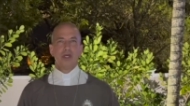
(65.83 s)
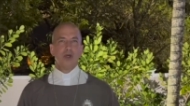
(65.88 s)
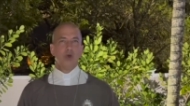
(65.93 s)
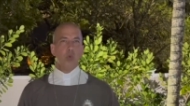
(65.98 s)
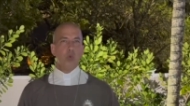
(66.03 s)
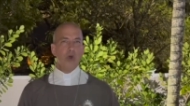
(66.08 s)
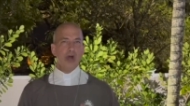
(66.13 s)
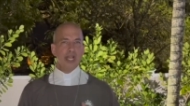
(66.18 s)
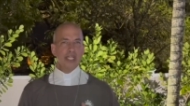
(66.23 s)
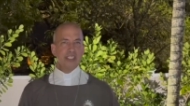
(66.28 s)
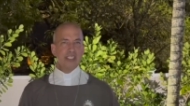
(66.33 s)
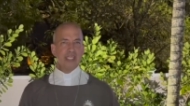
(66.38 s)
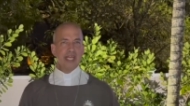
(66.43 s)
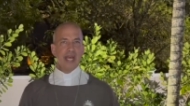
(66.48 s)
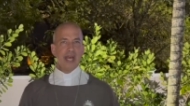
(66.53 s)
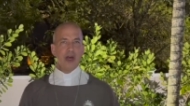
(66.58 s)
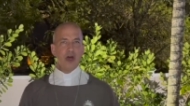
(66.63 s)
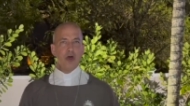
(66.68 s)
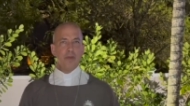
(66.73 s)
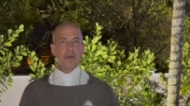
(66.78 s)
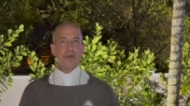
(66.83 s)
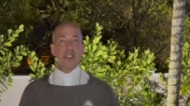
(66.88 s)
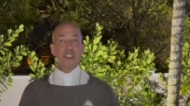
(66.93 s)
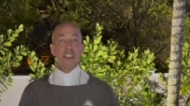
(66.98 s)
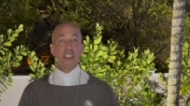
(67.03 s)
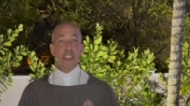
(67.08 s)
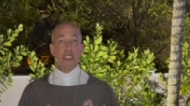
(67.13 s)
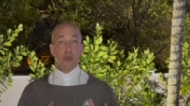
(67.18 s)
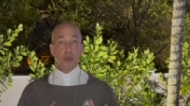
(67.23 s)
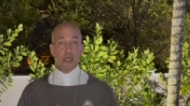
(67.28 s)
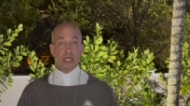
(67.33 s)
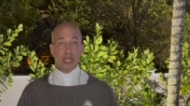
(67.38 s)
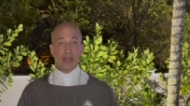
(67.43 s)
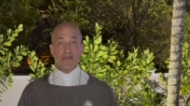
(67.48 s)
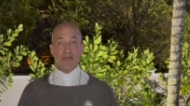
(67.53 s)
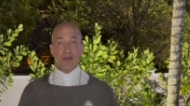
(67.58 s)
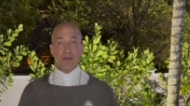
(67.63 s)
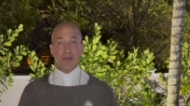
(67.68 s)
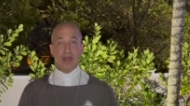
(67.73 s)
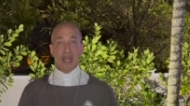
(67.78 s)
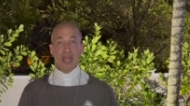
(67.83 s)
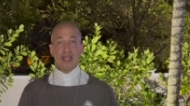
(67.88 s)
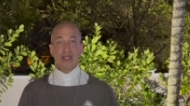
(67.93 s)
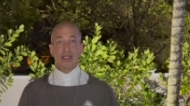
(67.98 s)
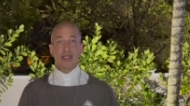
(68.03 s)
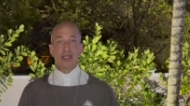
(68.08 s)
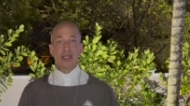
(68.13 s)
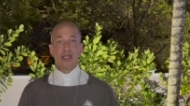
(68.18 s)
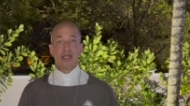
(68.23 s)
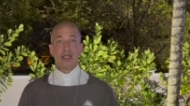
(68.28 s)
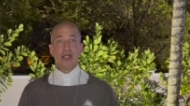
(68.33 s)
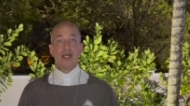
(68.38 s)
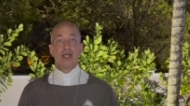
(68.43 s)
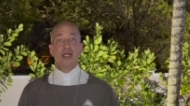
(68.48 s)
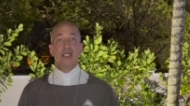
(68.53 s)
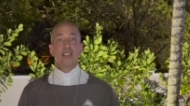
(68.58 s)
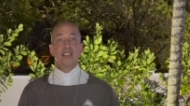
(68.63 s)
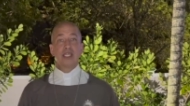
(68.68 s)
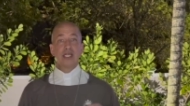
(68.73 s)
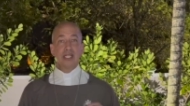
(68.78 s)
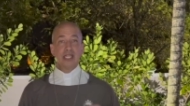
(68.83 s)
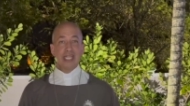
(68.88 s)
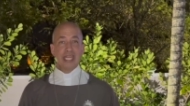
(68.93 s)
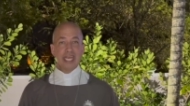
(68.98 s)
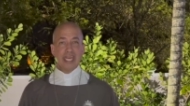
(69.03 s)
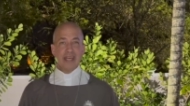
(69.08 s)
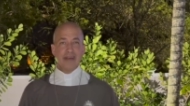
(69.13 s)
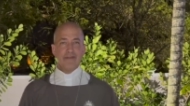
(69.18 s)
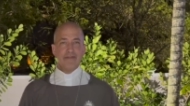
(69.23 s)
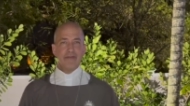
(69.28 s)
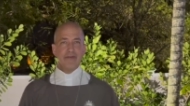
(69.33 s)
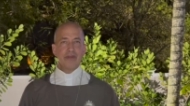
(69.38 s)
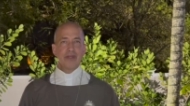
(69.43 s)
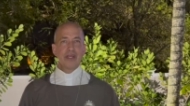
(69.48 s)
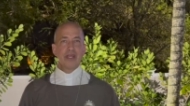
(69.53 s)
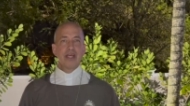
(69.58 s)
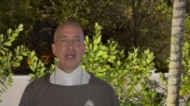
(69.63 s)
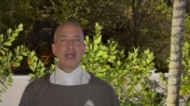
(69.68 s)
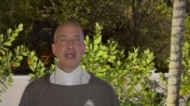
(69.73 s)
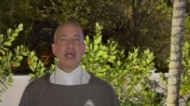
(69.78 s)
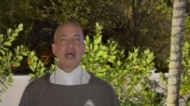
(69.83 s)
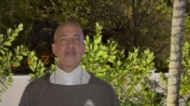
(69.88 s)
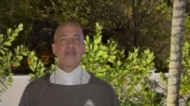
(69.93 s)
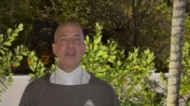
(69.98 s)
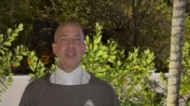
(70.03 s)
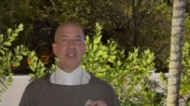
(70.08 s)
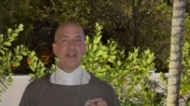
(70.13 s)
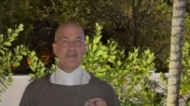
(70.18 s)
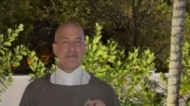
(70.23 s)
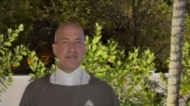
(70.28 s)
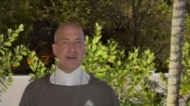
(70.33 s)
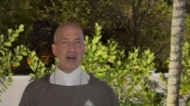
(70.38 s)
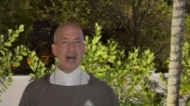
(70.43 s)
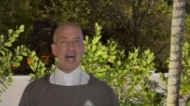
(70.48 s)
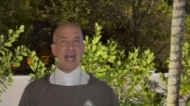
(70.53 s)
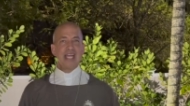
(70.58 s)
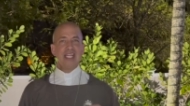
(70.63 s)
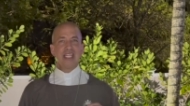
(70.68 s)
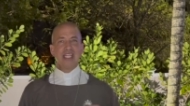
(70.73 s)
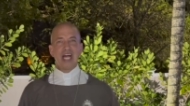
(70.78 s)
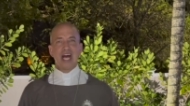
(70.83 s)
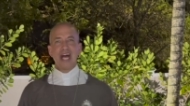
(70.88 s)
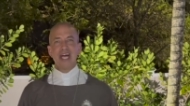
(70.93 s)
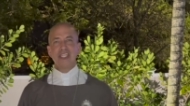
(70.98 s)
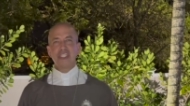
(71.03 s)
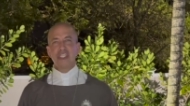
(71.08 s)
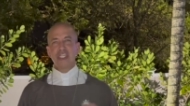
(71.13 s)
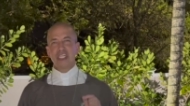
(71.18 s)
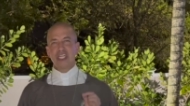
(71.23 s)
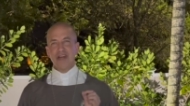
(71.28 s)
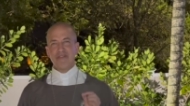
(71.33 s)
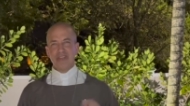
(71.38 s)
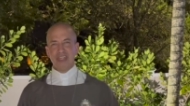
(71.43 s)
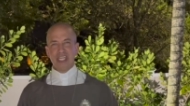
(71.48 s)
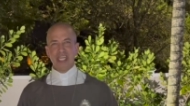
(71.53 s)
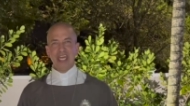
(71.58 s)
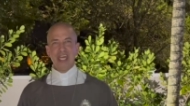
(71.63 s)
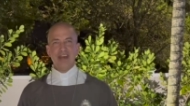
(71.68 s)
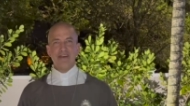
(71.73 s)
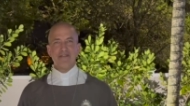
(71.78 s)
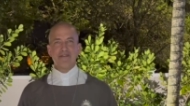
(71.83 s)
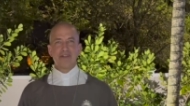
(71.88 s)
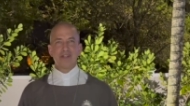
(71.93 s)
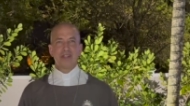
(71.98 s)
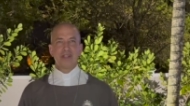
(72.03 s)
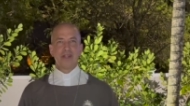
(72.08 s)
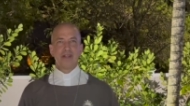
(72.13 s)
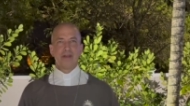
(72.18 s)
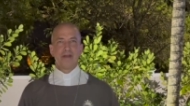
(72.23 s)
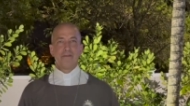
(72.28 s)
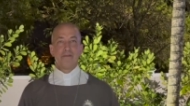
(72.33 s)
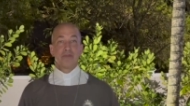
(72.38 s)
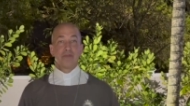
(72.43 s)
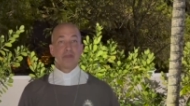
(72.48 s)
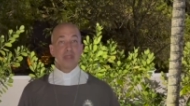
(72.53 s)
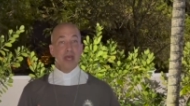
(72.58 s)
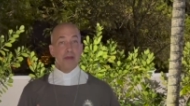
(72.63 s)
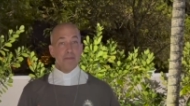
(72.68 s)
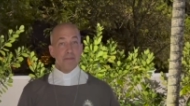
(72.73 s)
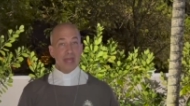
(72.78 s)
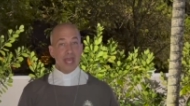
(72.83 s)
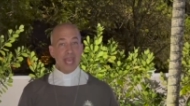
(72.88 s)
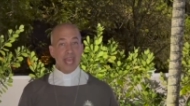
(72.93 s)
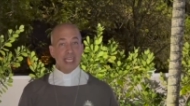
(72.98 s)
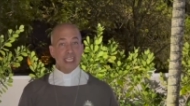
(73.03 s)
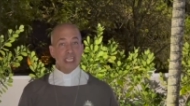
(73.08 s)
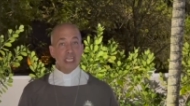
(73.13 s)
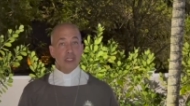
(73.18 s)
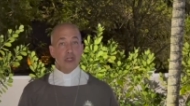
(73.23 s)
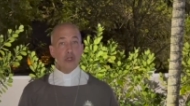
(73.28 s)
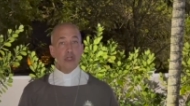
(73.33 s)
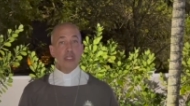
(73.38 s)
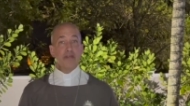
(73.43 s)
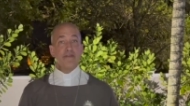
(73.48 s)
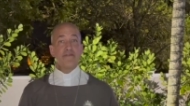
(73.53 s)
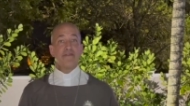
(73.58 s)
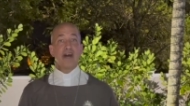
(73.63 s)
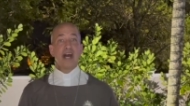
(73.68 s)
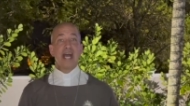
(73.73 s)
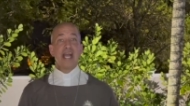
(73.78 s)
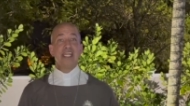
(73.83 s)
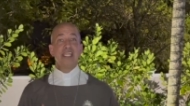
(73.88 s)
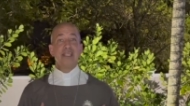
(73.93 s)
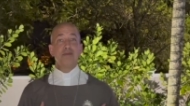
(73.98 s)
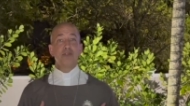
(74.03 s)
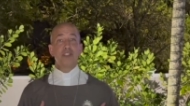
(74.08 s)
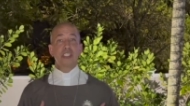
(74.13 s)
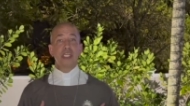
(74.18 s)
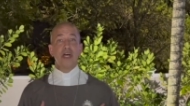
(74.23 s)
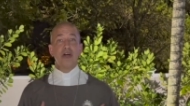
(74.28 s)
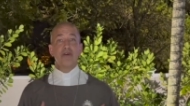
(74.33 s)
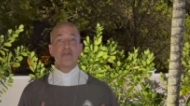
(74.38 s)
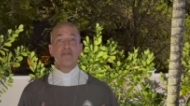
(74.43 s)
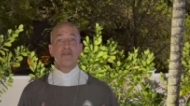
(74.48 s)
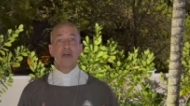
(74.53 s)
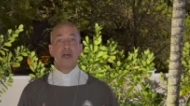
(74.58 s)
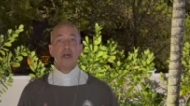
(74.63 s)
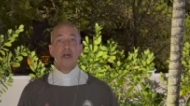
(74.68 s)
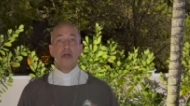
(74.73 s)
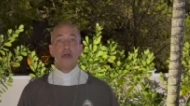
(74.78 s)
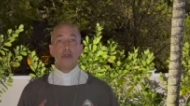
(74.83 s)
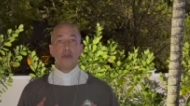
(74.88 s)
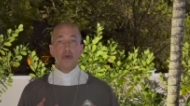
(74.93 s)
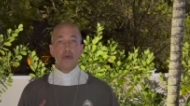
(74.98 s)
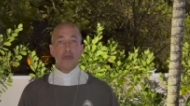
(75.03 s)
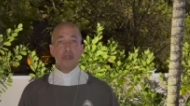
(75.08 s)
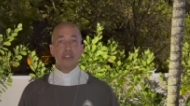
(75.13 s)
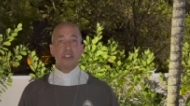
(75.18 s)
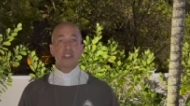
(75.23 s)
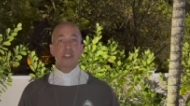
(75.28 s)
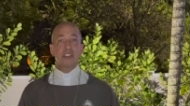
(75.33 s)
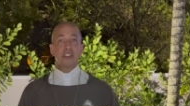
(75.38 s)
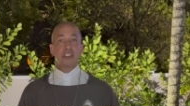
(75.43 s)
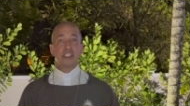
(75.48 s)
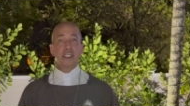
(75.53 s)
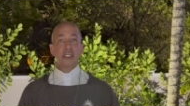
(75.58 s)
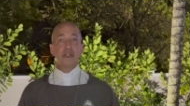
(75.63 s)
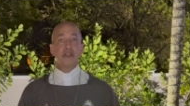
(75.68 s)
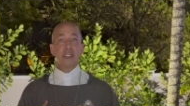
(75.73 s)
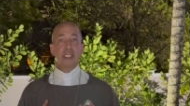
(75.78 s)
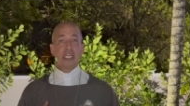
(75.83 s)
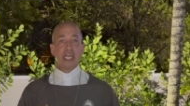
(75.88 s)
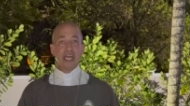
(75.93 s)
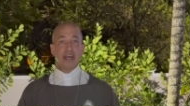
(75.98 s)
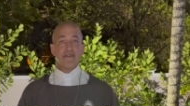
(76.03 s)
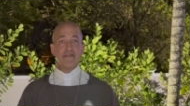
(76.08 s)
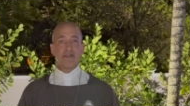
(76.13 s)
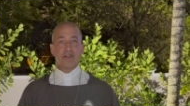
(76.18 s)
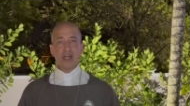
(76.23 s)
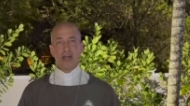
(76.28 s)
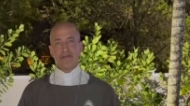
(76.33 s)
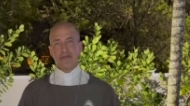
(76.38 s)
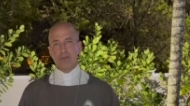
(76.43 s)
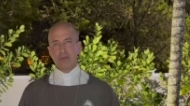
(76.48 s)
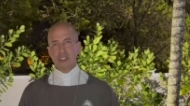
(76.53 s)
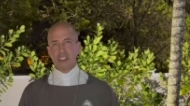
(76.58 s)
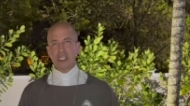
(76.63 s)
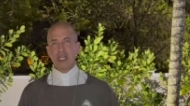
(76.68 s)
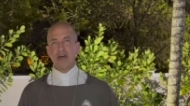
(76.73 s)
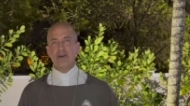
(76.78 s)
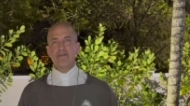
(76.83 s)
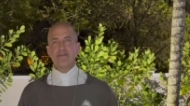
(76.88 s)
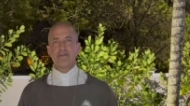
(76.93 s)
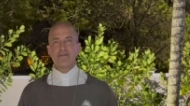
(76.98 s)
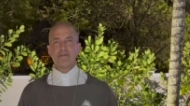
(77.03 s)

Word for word: What is the help she will give the man? To live the divine logic of the gift, that man can only find himself through the sincere gift of himself.